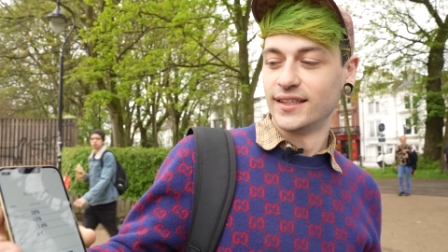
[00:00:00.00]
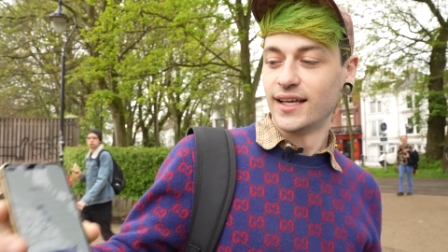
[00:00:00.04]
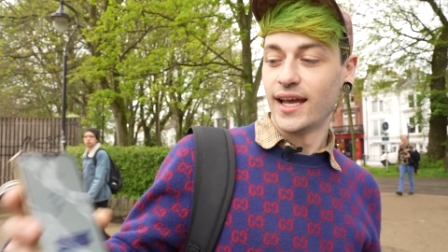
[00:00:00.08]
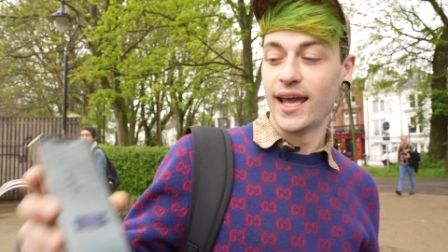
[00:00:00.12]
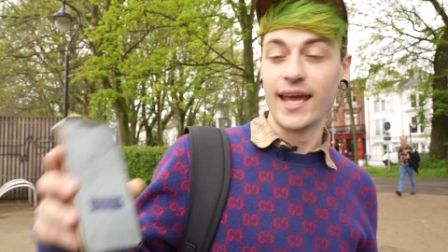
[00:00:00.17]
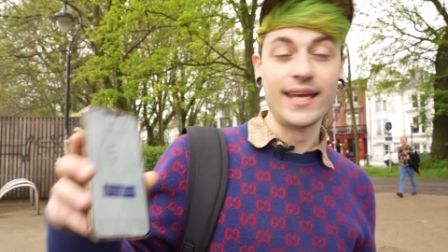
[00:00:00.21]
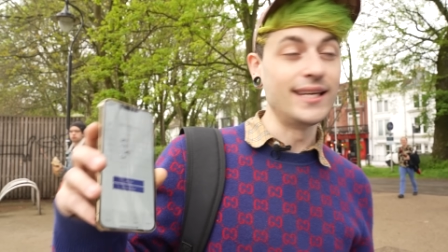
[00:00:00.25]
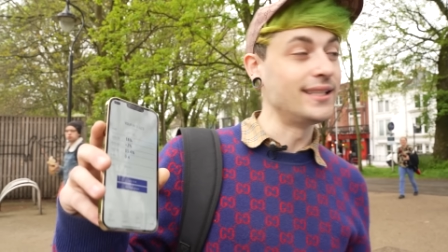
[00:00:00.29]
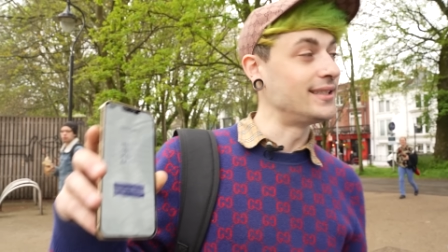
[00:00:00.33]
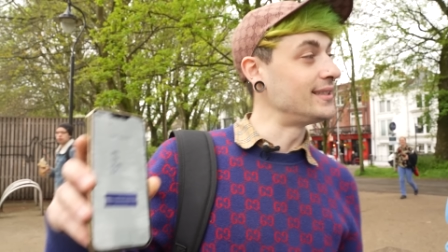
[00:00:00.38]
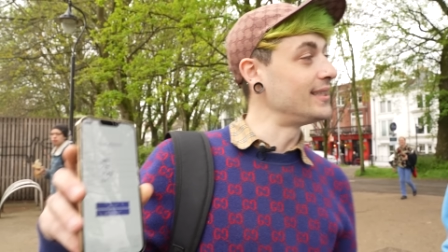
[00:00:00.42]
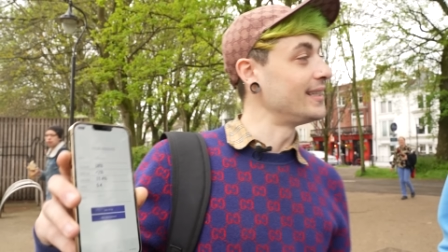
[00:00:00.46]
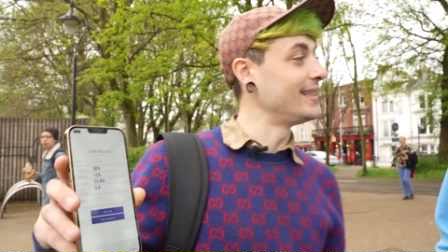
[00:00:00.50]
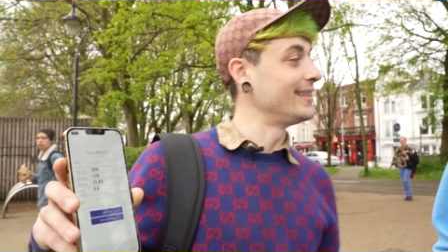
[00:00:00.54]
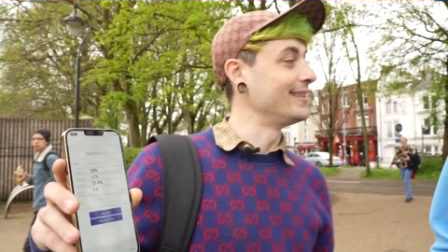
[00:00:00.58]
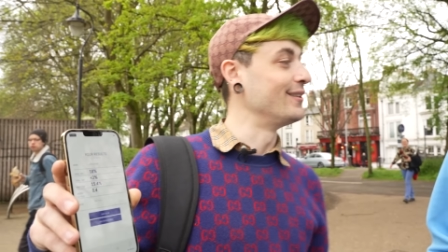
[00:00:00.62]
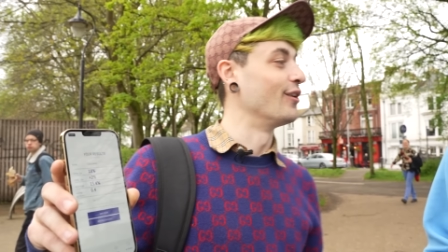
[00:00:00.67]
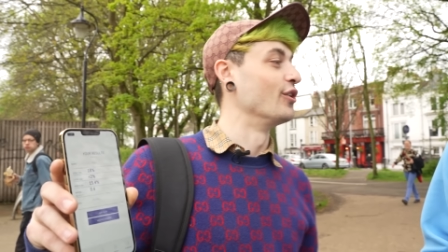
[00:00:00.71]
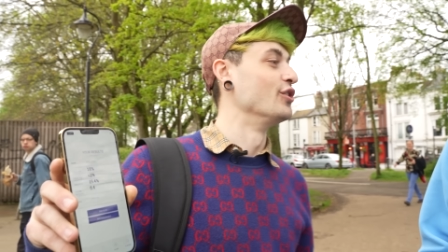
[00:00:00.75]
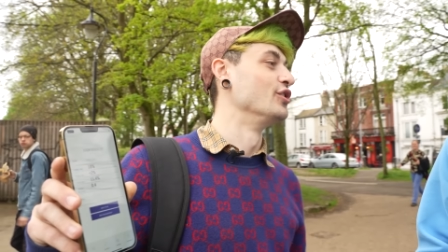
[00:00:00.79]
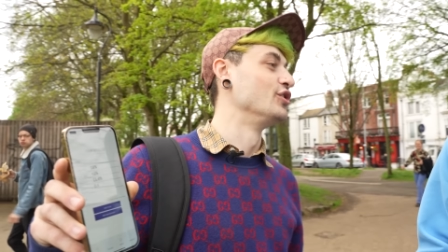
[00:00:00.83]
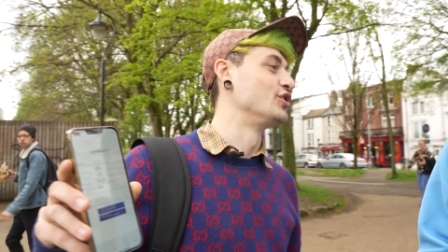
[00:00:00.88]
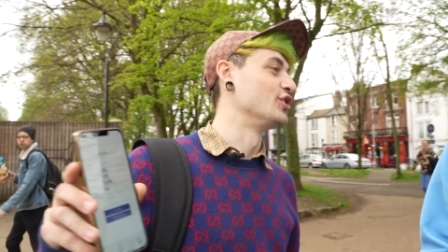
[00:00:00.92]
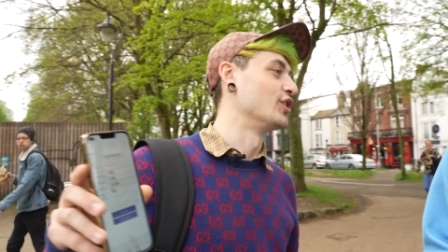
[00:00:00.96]
No. eighteen oh,
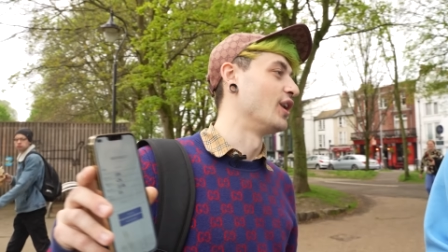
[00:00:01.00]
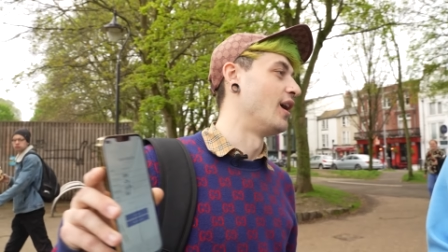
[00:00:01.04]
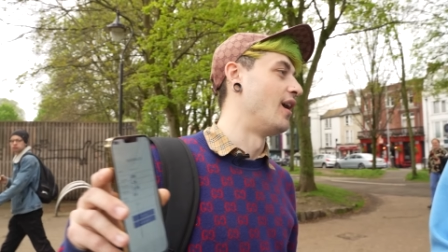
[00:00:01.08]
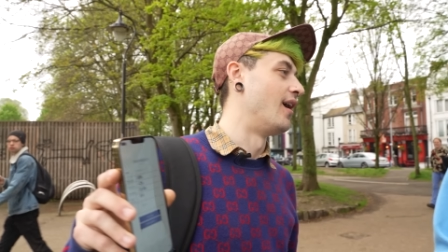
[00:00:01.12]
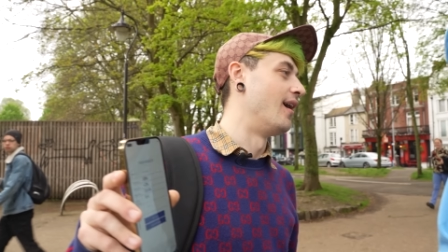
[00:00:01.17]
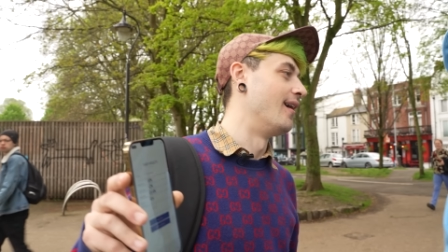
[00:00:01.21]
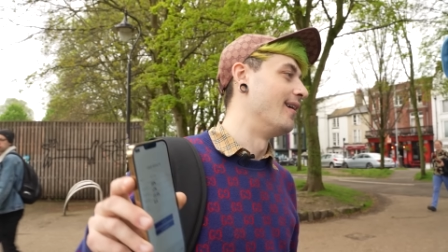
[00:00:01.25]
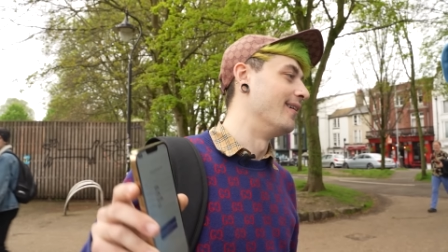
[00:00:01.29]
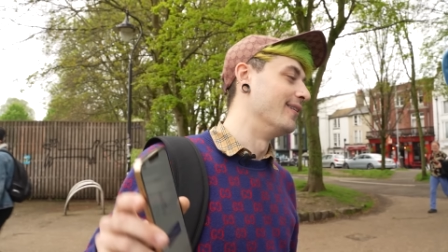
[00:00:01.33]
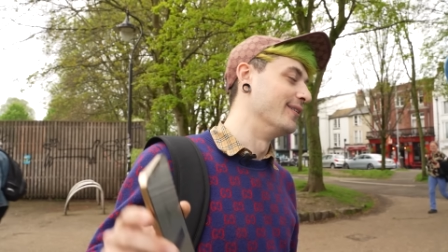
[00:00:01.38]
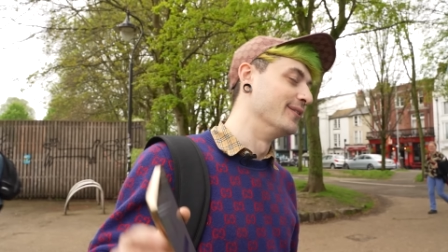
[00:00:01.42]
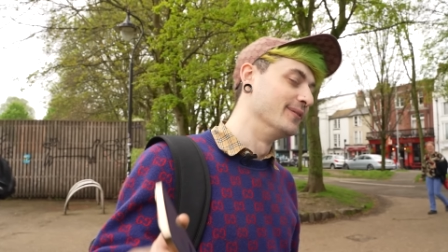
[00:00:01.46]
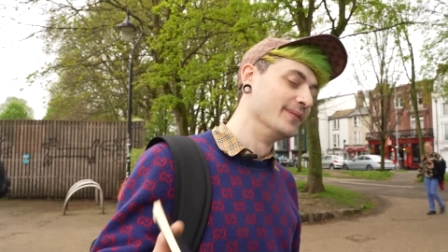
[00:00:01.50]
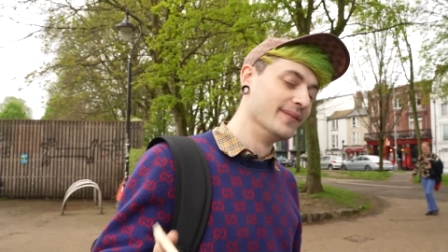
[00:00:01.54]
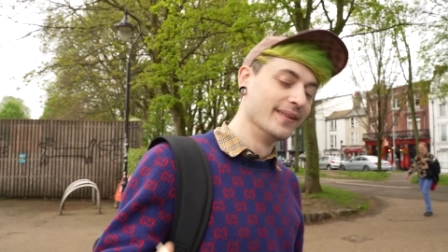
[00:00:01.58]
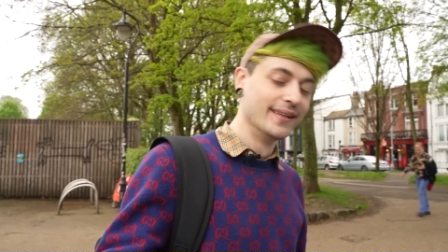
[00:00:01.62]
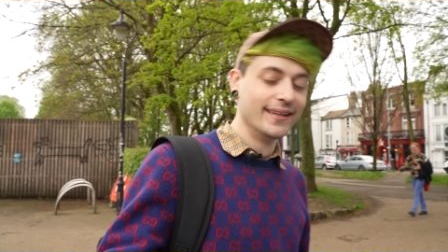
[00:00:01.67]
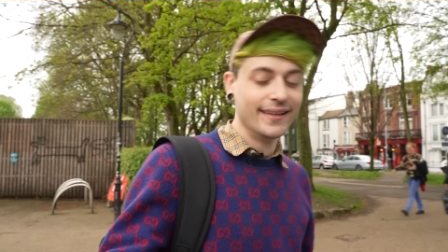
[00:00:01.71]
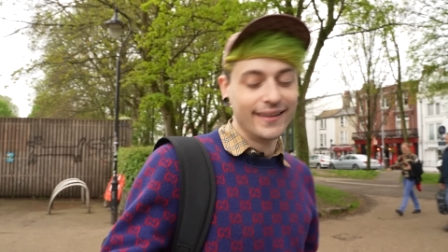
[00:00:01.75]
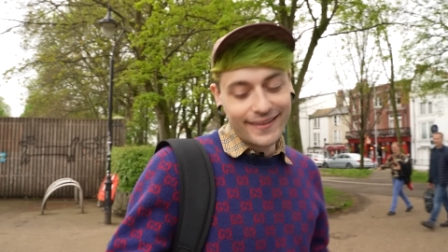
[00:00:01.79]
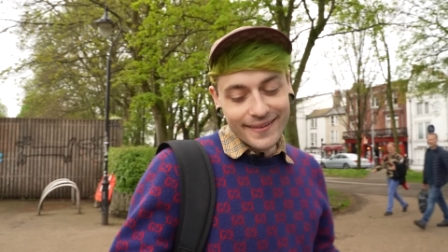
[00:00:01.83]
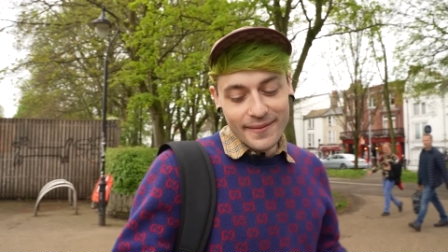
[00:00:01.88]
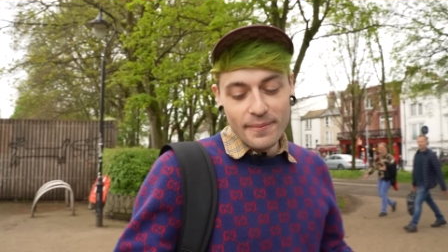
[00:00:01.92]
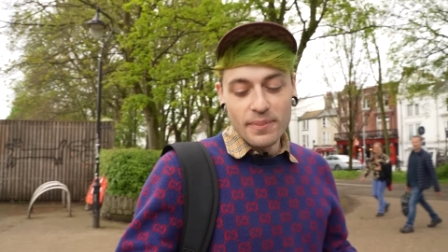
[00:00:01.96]
on the
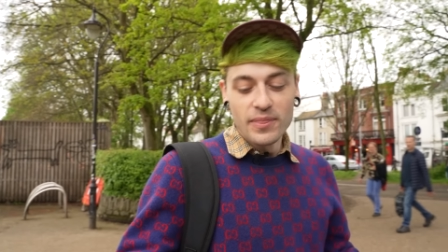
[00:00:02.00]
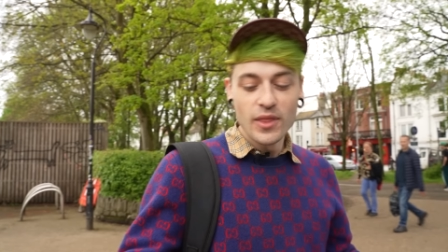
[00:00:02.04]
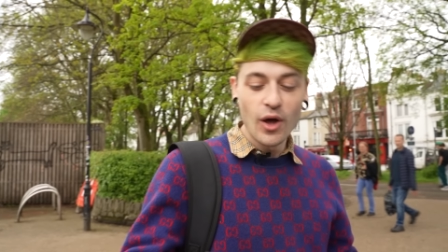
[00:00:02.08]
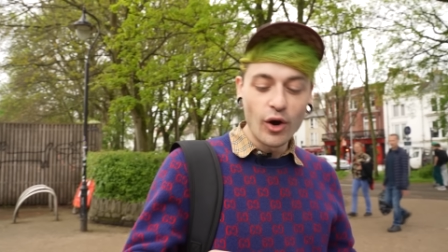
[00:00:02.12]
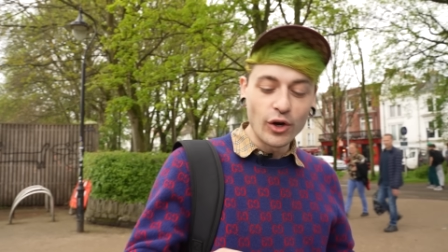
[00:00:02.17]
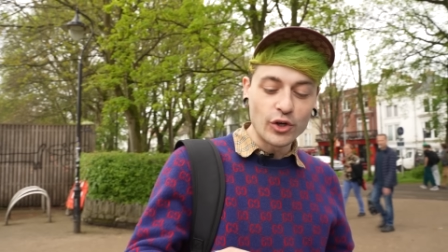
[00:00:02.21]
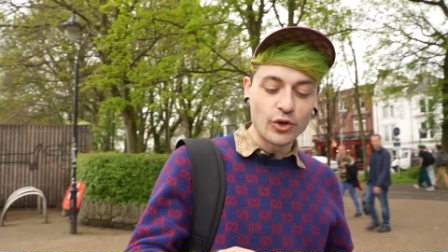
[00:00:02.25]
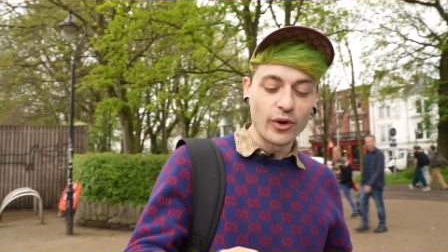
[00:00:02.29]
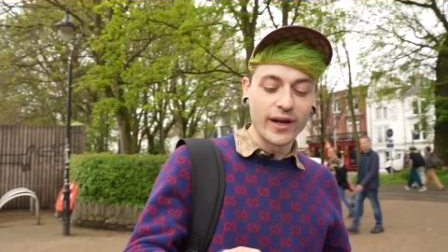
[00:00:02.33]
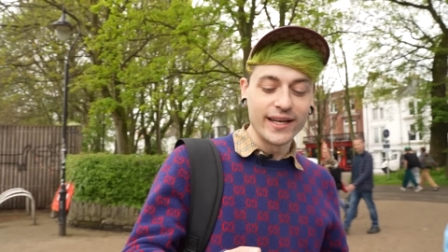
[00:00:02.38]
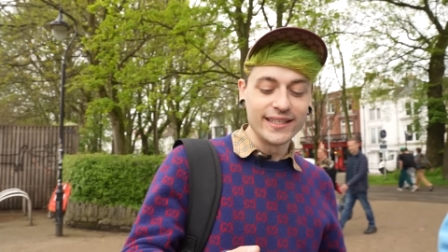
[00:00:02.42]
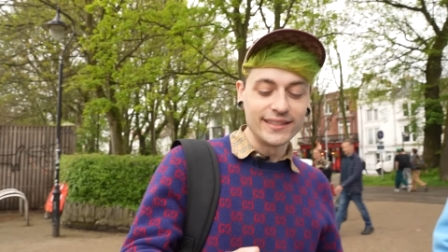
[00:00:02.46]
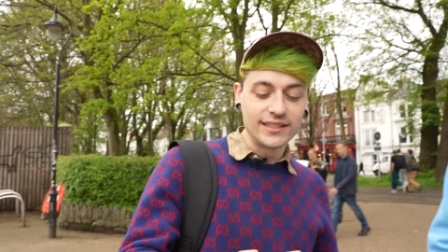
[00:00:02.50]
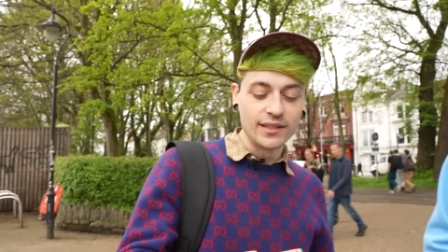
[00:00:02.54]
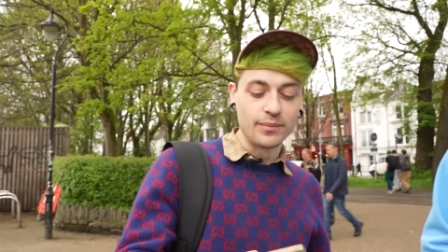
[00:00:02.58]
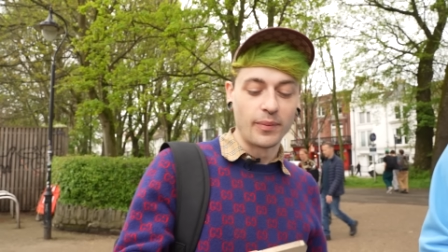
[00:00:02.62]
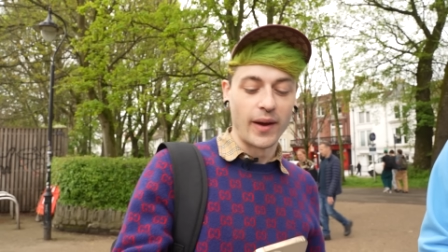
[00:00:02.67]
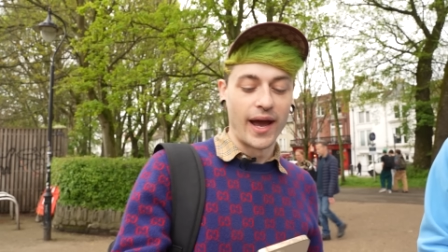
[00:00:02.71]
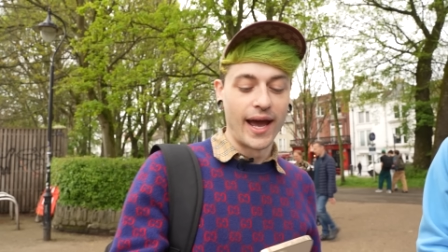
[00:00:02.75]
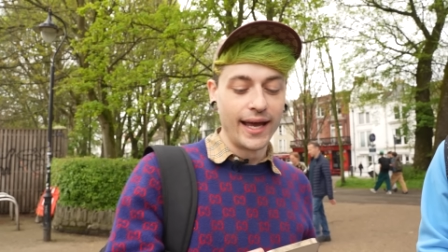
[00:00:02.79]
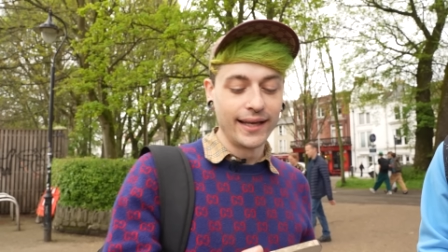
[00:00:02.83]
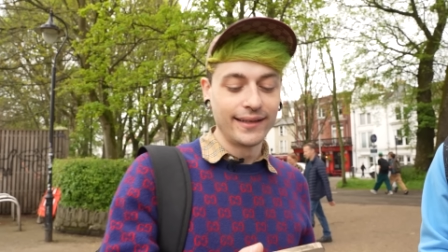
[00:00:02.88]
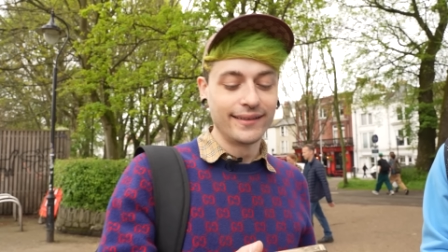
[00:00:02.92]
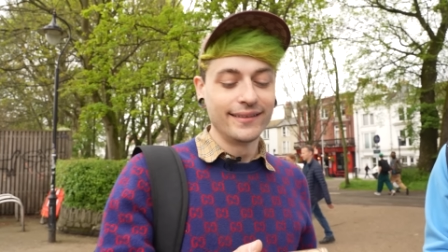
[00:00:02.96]
Gelato. Not crazy
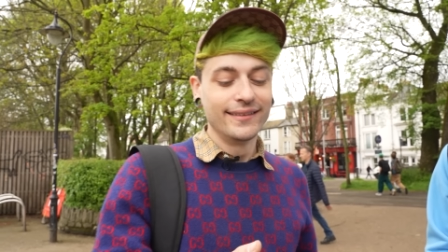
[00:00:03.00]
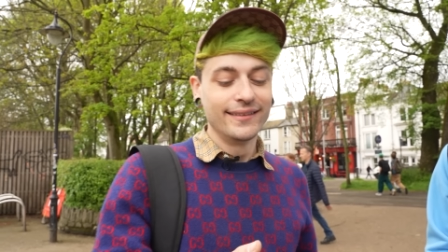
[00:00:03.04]
bad.